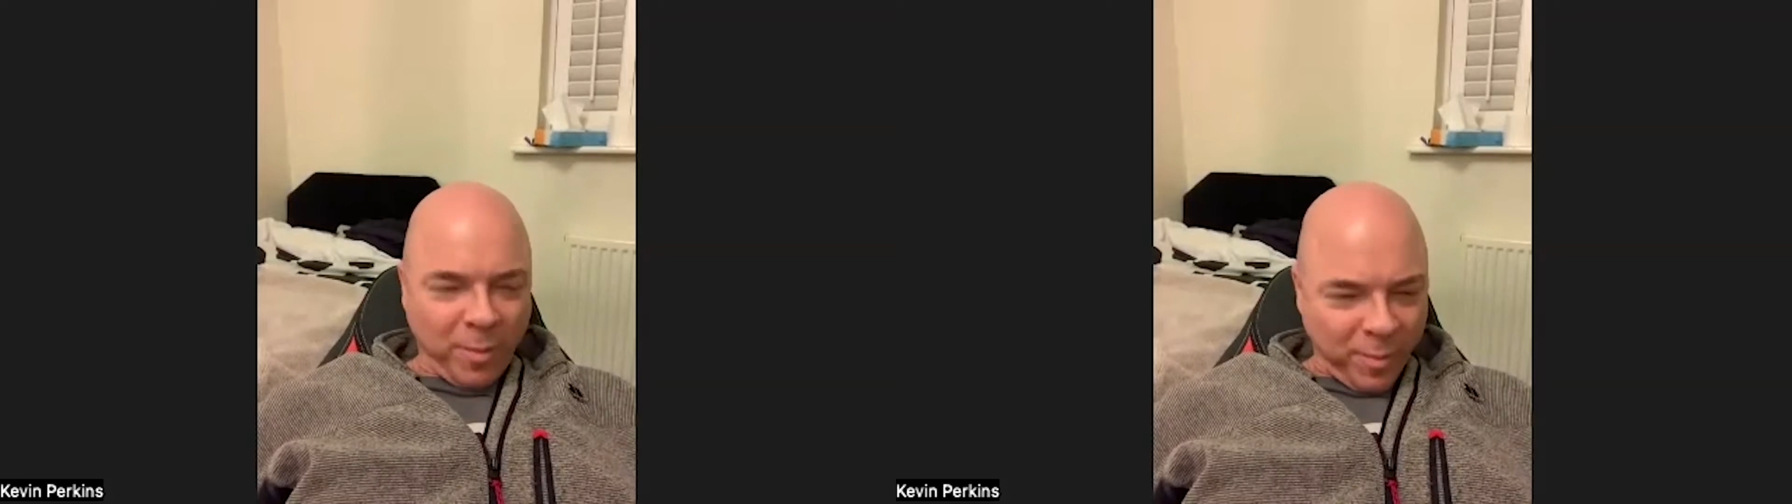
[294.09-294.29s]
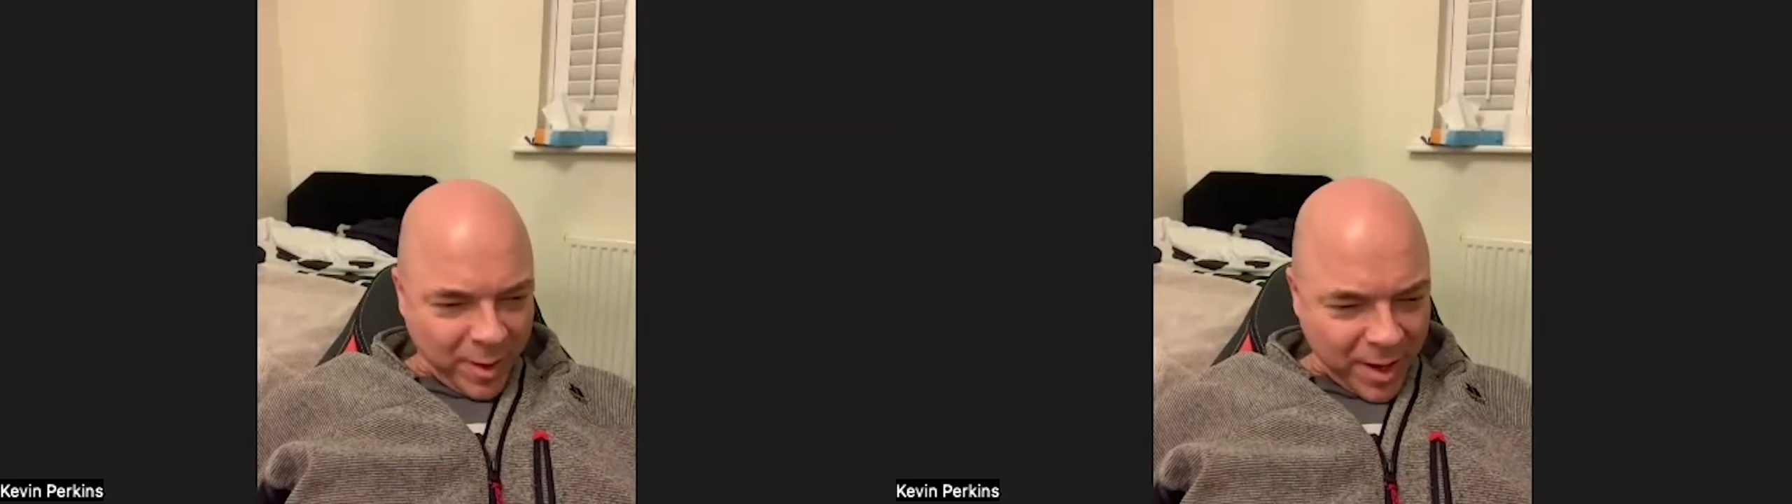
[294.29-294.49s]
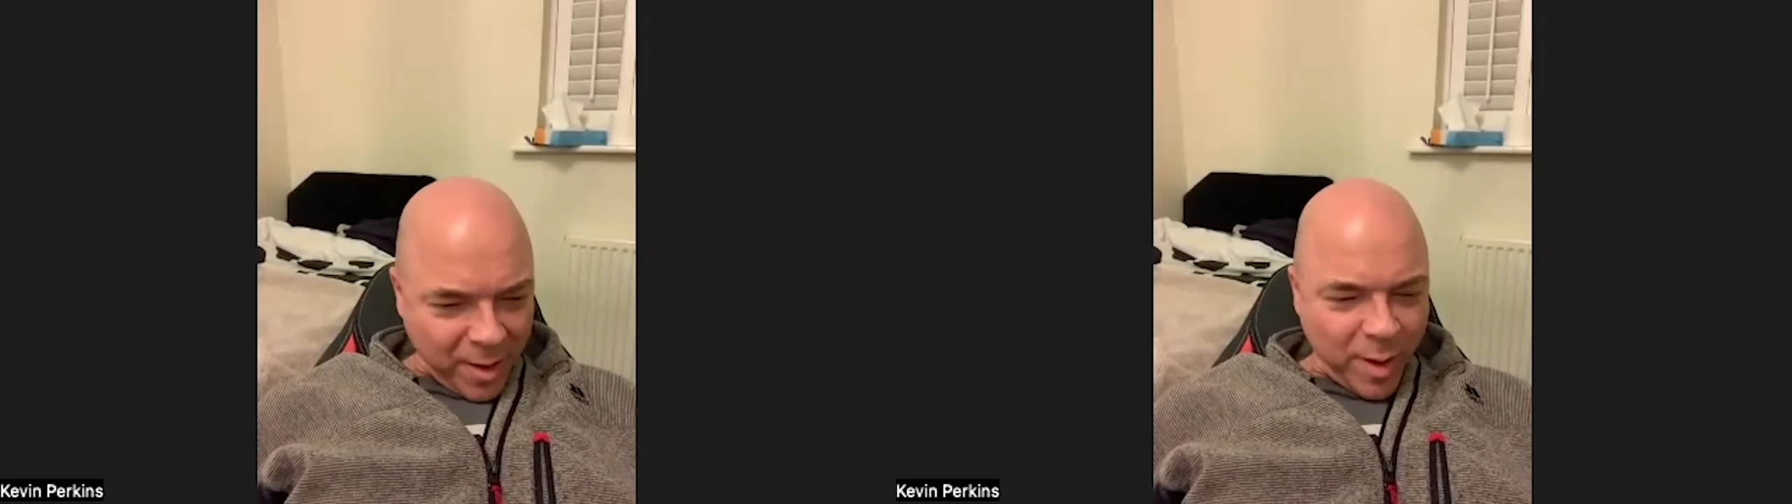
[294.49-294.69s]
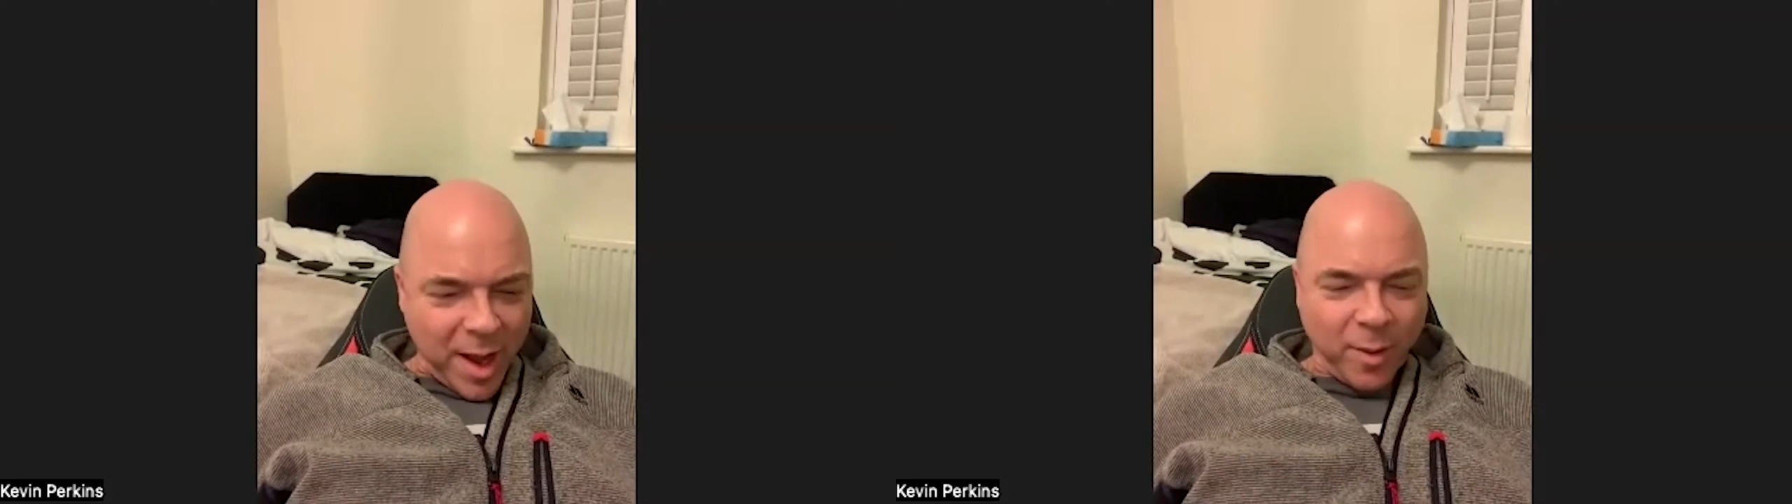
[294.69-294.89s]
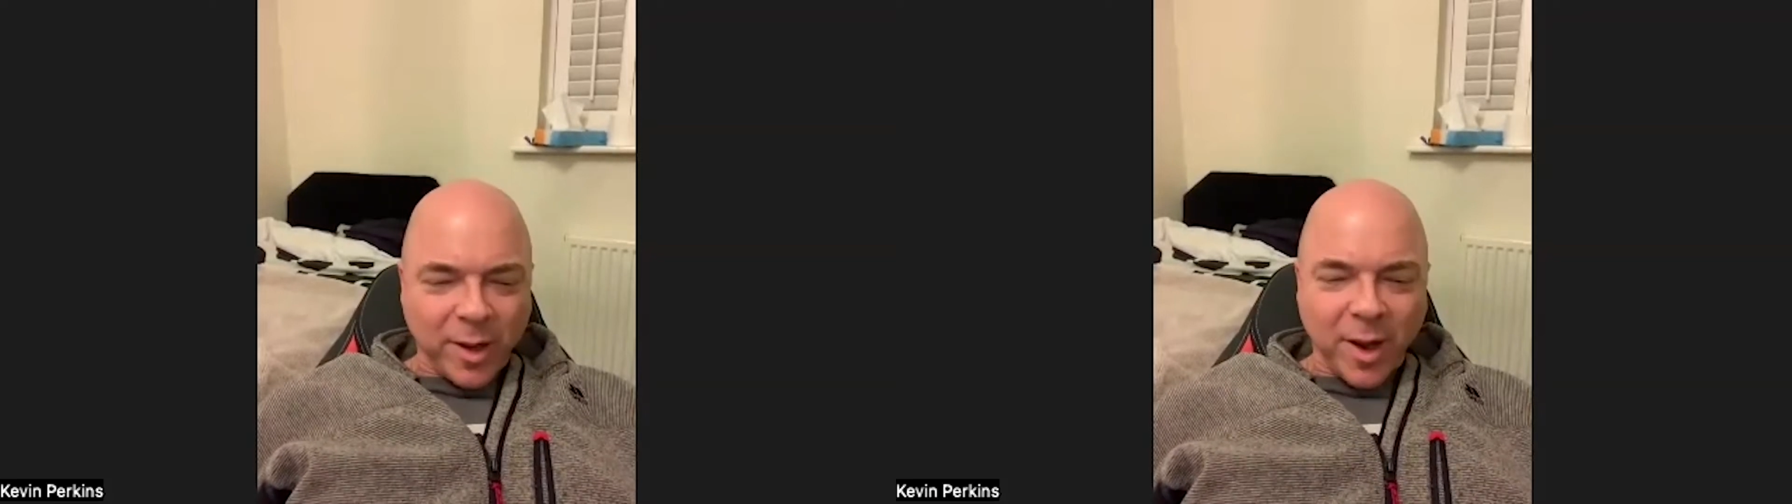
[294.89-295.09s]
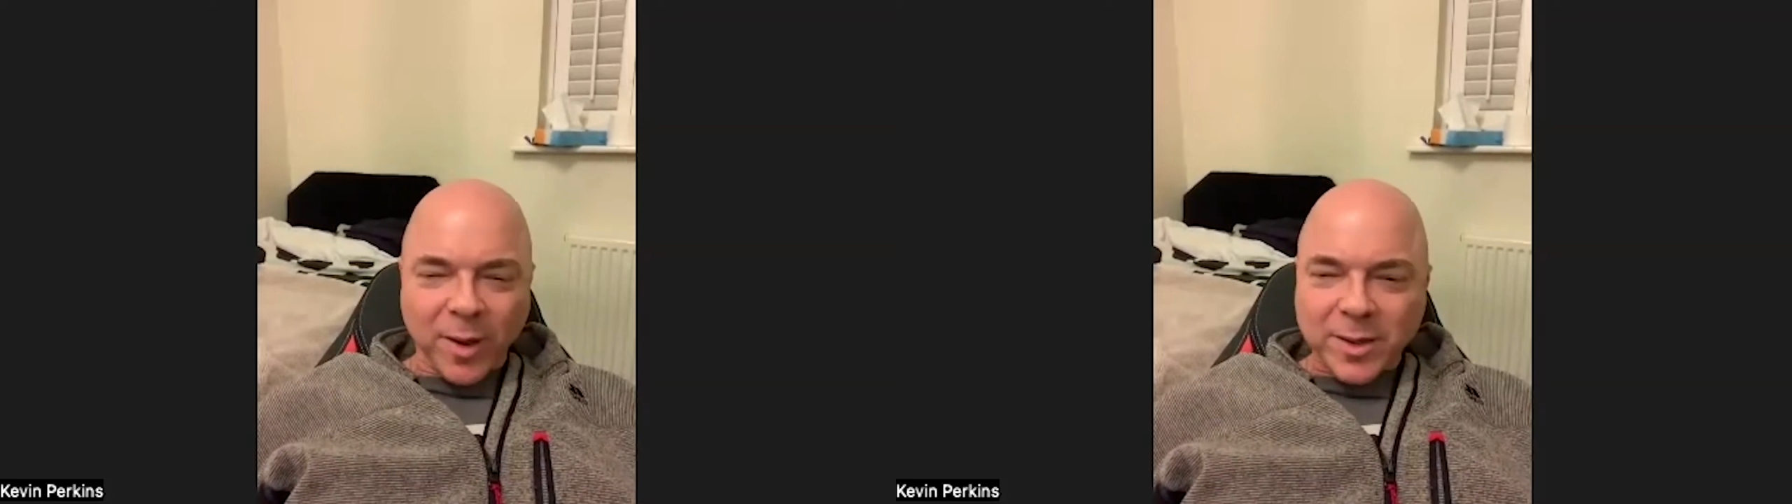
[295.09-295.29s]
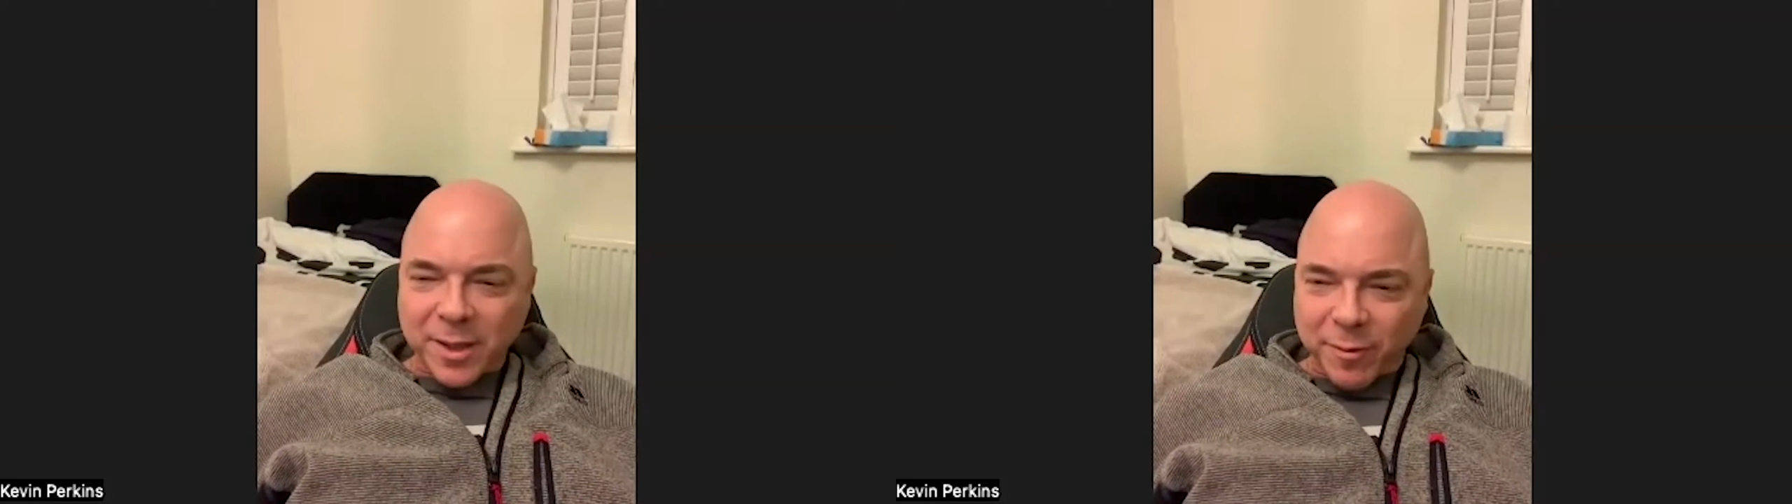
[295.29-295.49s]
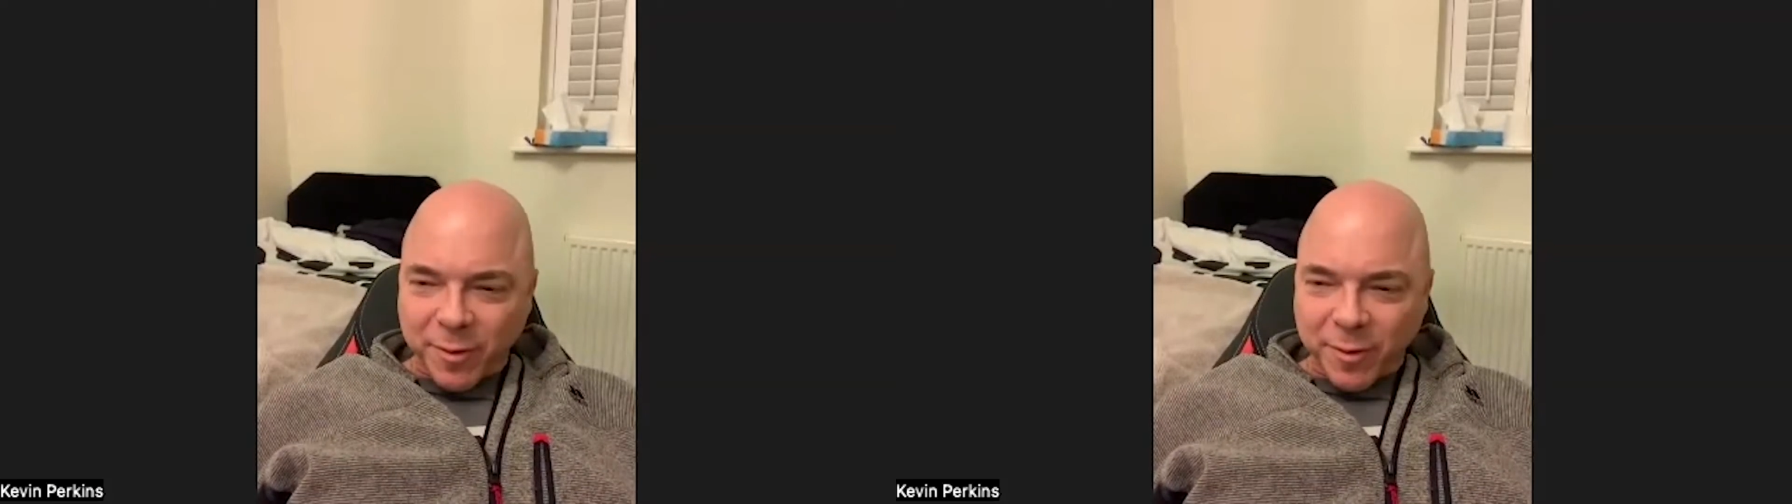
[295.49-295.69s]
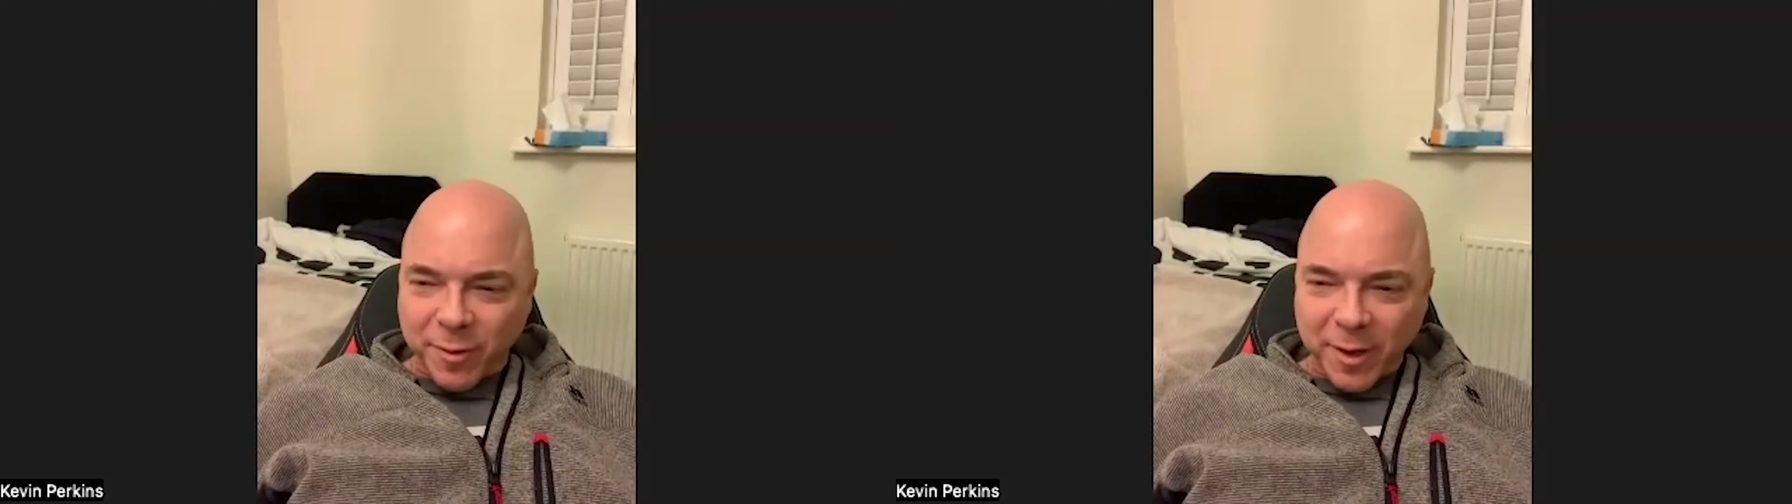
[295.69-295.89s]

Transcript: where I would go onto the field.